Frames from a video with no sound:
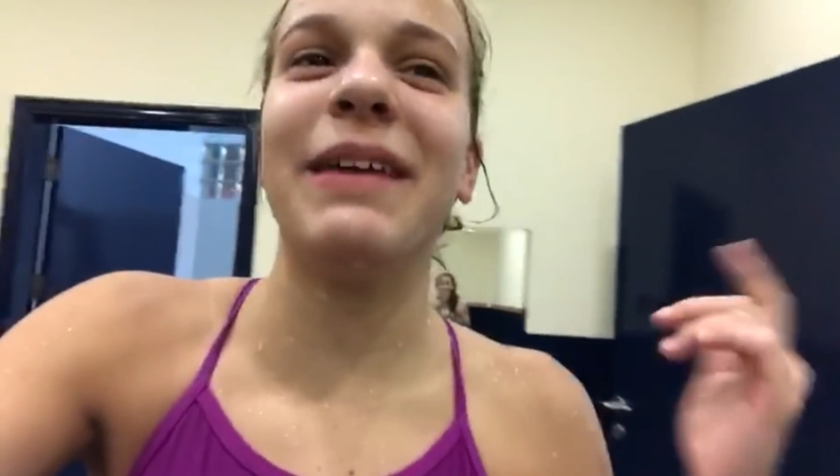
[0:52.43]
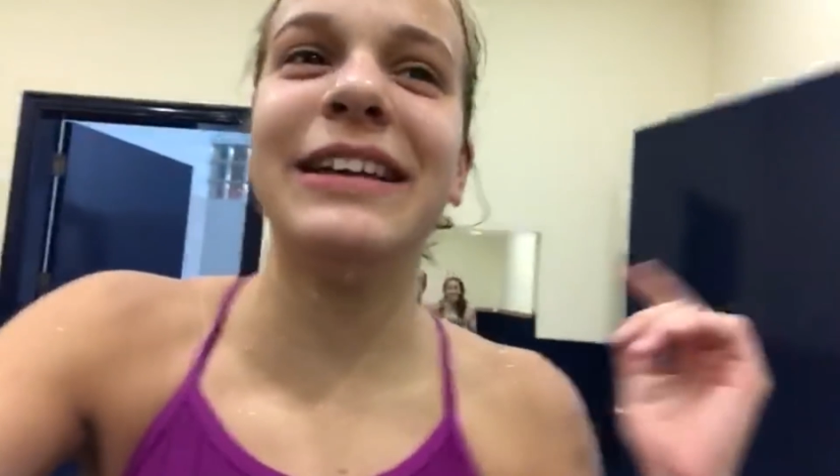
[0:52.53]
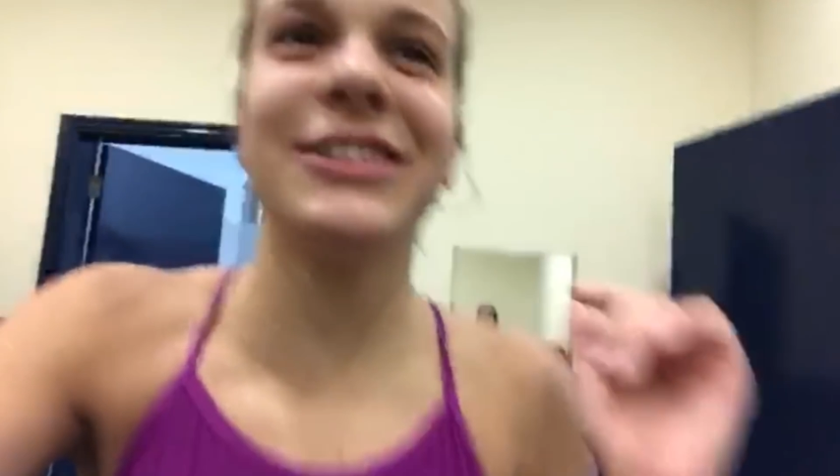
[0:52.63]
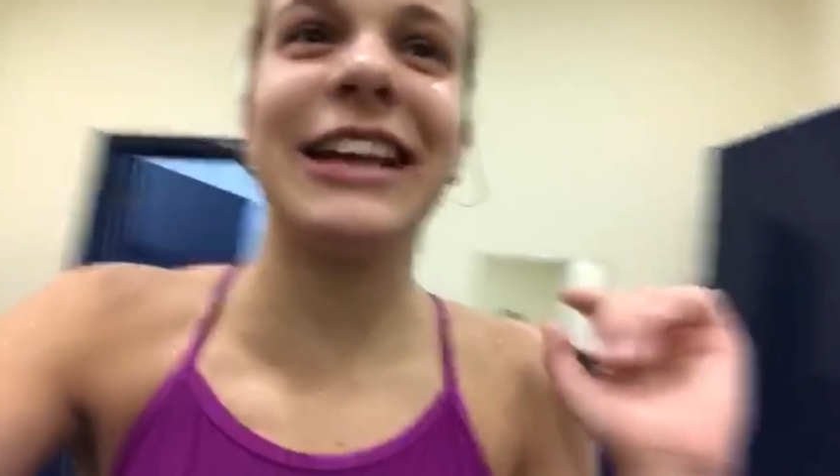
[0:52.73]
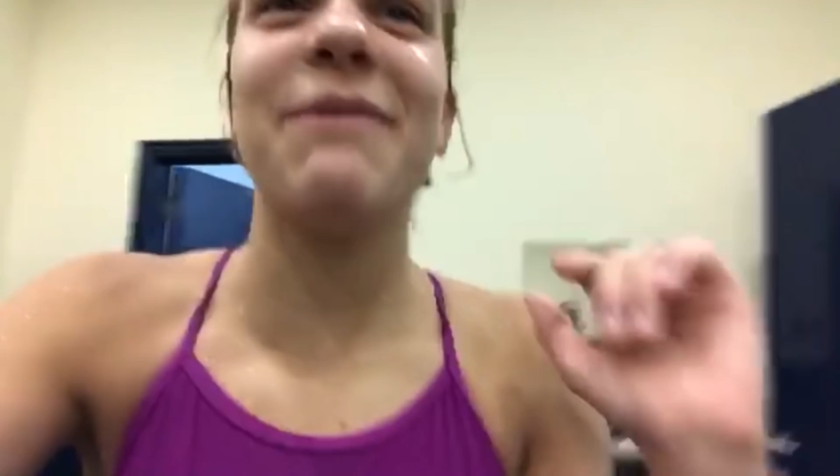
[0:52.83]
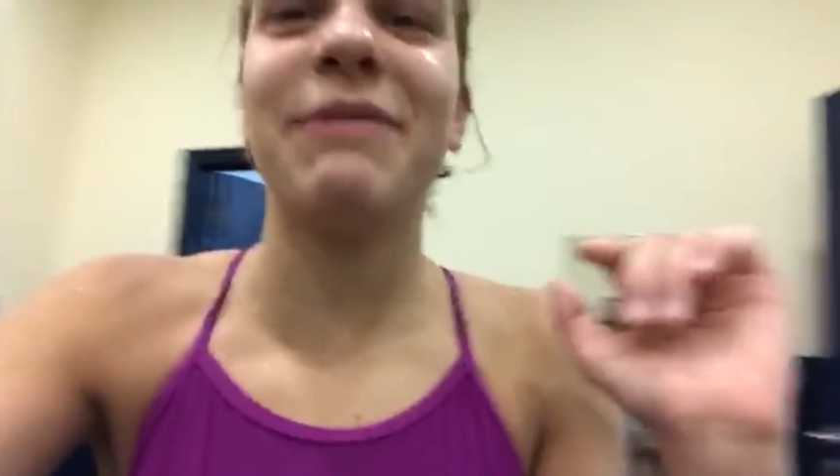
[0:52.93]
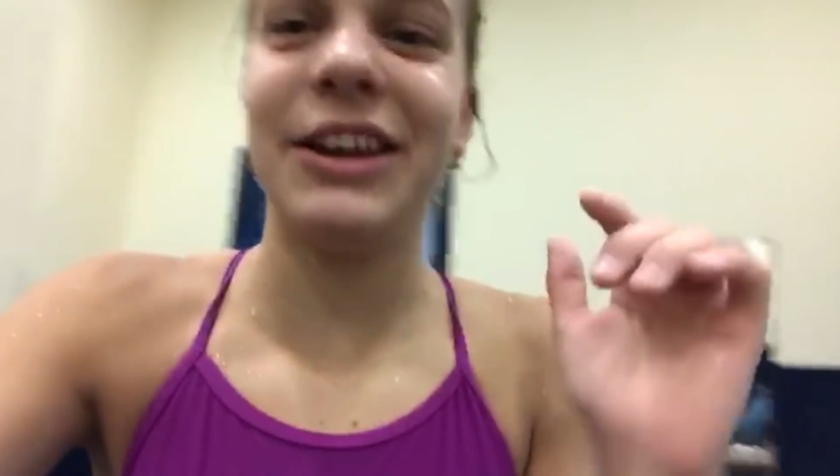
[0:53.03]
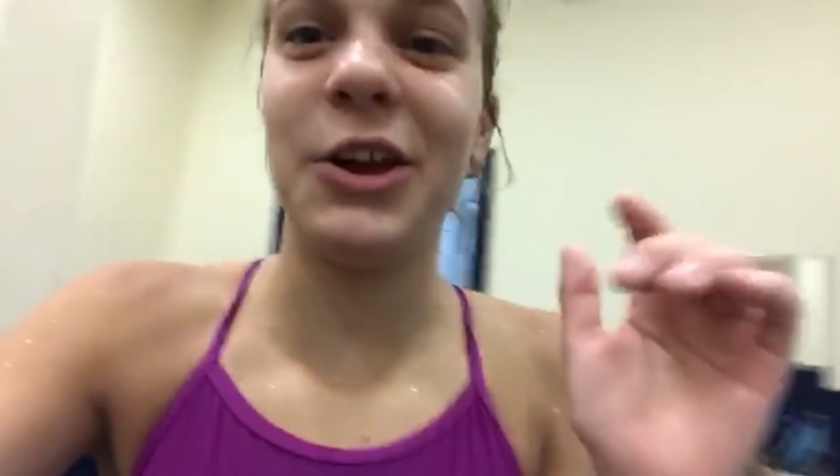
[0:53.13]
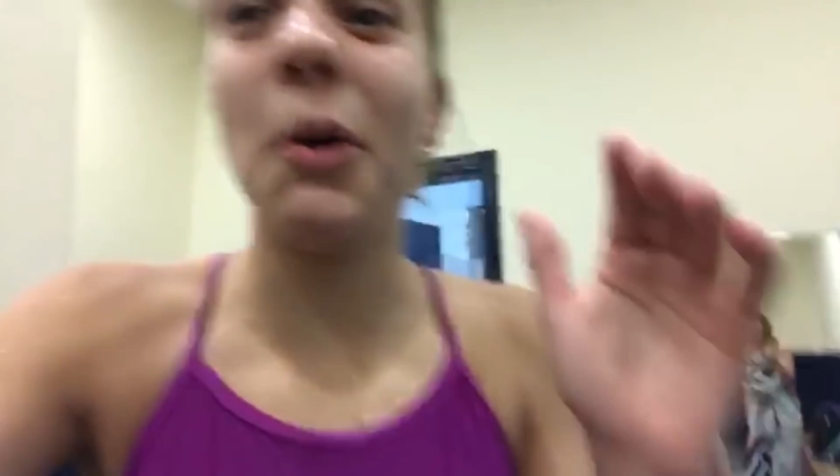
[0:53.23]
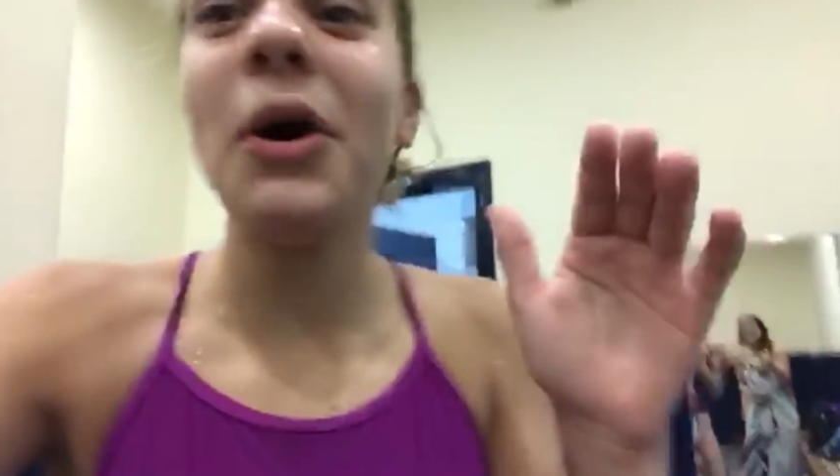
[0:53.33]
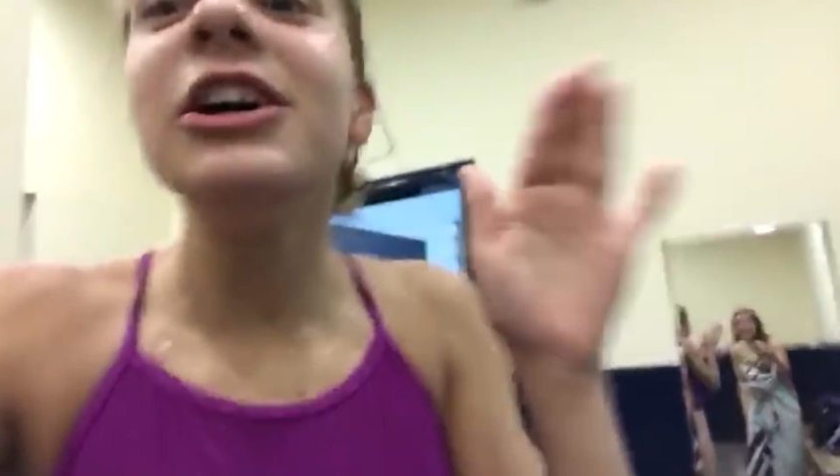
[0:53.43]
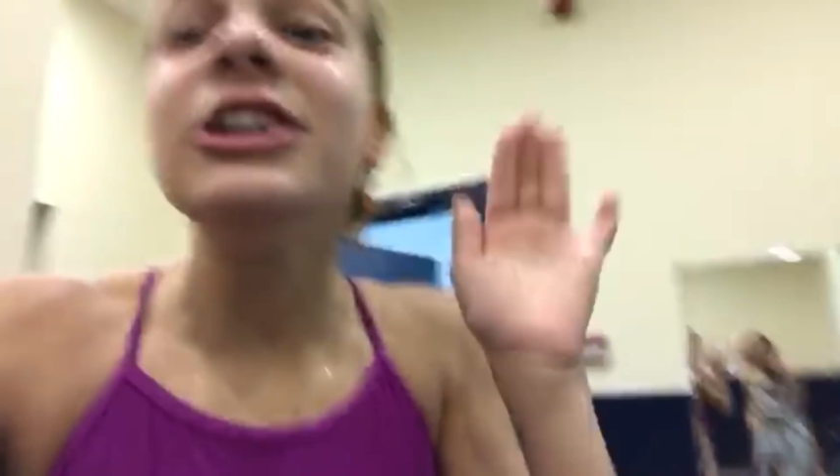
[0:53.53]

Instagram video?